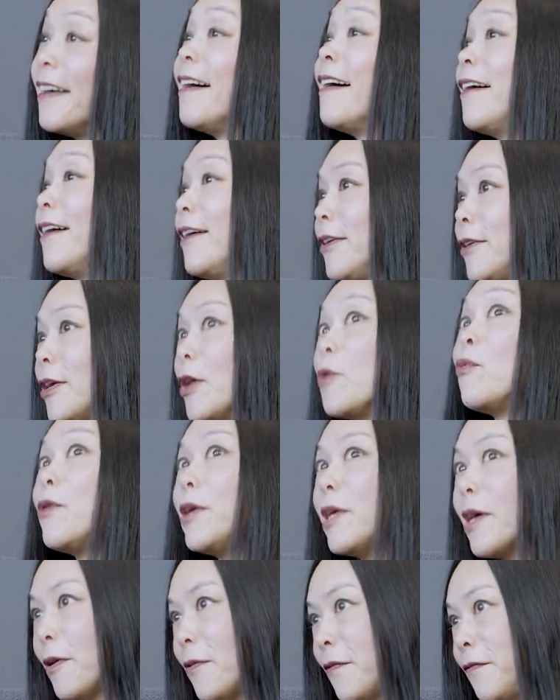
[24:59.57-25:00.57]

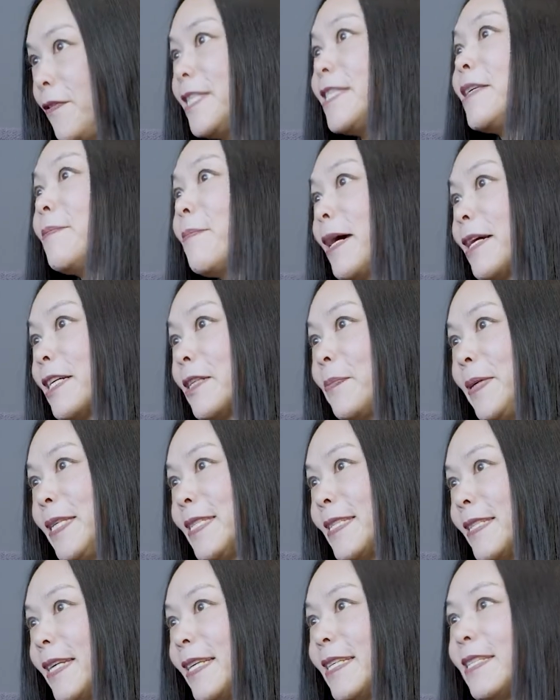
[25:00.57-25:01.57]
We are a VC-backed
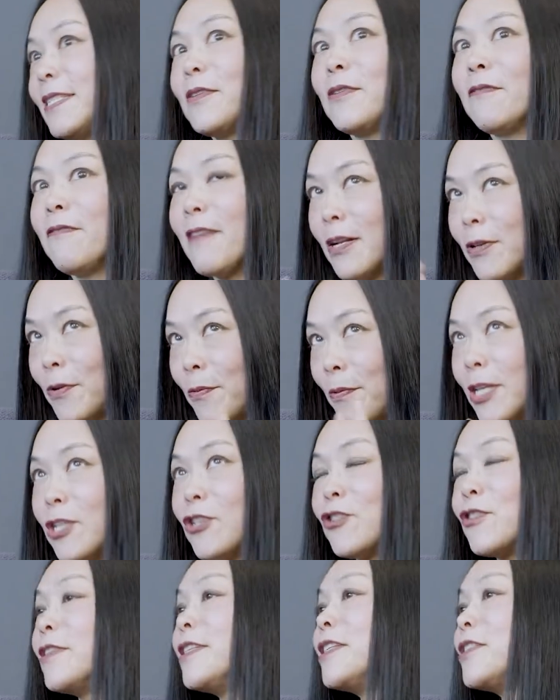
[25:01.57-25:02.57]
business.
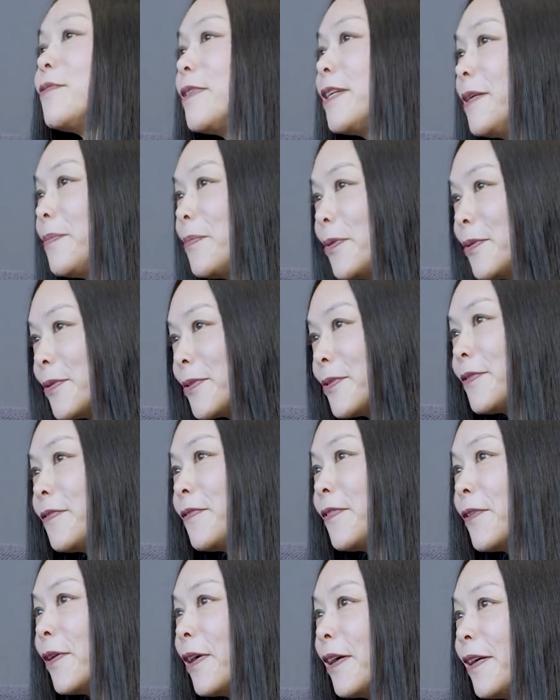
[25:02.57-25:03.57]
Valuation is really important
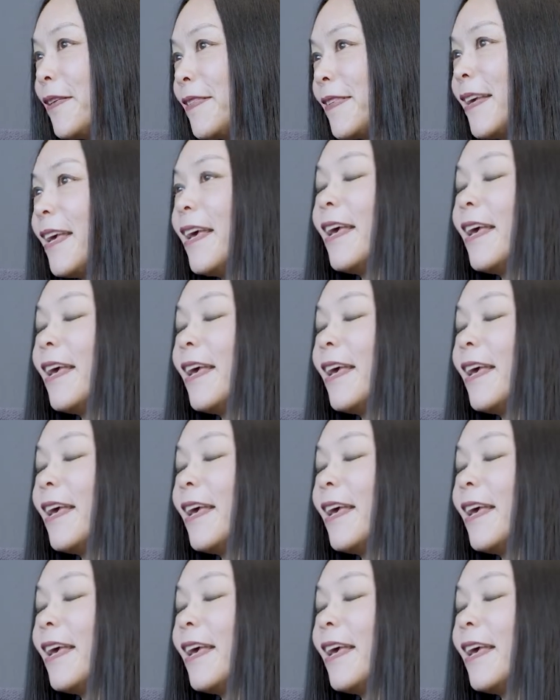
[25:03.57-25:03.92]
for us.